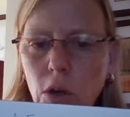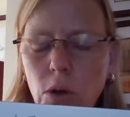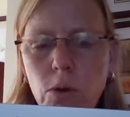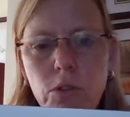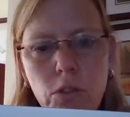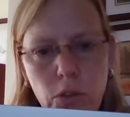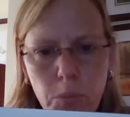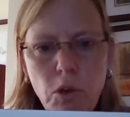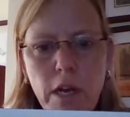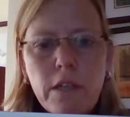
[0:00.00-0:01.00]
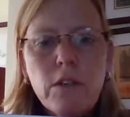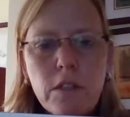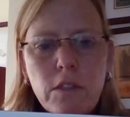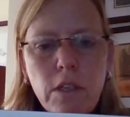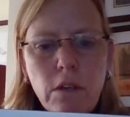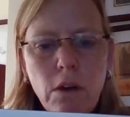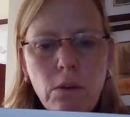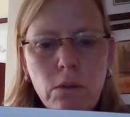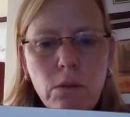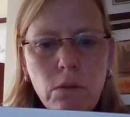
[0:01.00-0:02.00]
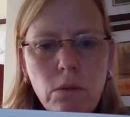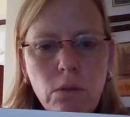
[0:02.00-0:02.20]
whose numerator is 0,